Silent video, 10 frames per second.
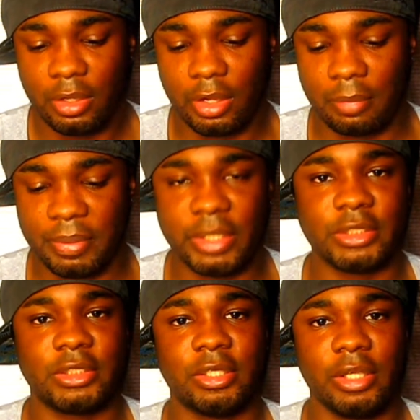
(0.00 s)

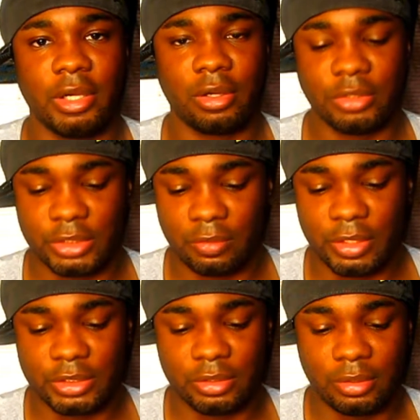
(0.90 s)
appeases the younger
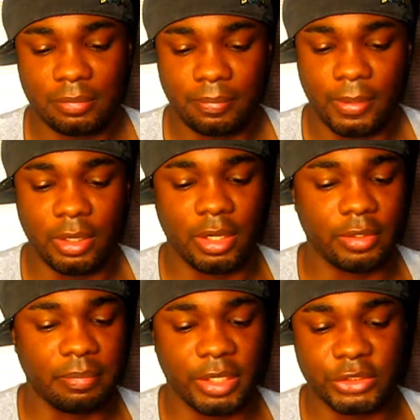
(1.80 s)
generation.
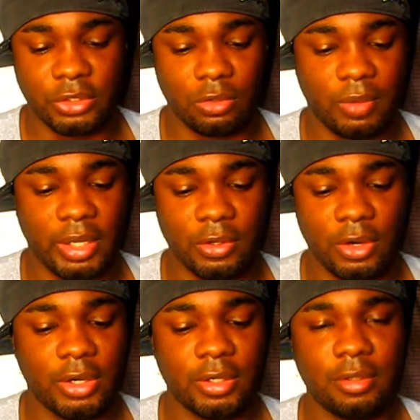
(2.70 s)
The Big Show and Randy
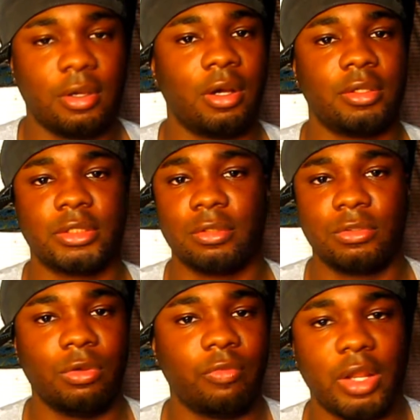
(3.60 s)
Orton, also
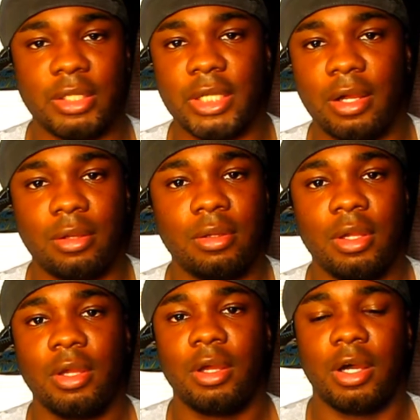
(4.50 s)
two volatile
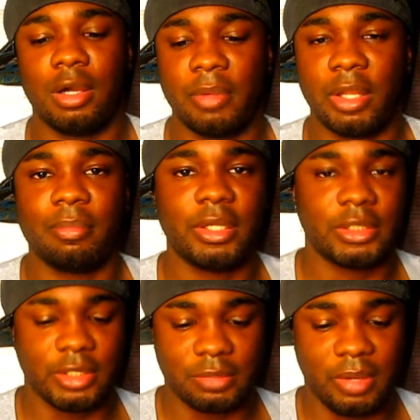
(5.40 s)
elements
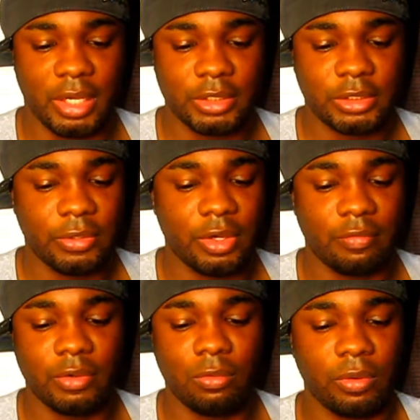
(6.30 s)
in this match. You never
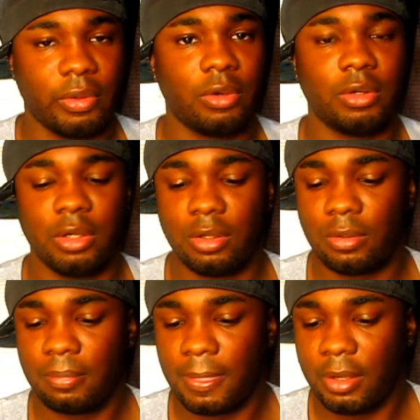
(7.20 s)
know where they're going to
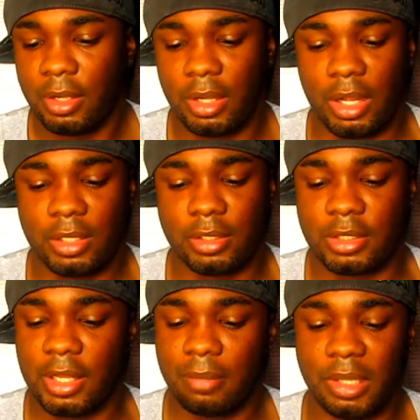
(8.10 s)
go. The
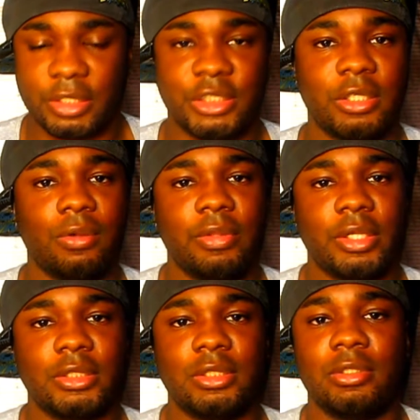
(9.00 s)
thing about the Shield
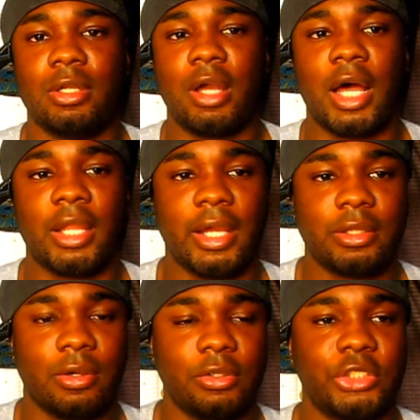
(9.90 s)
is, I like
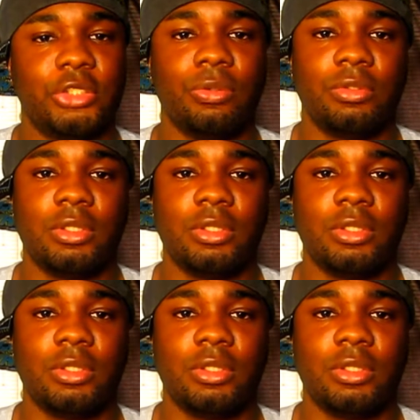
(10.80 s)
their shoot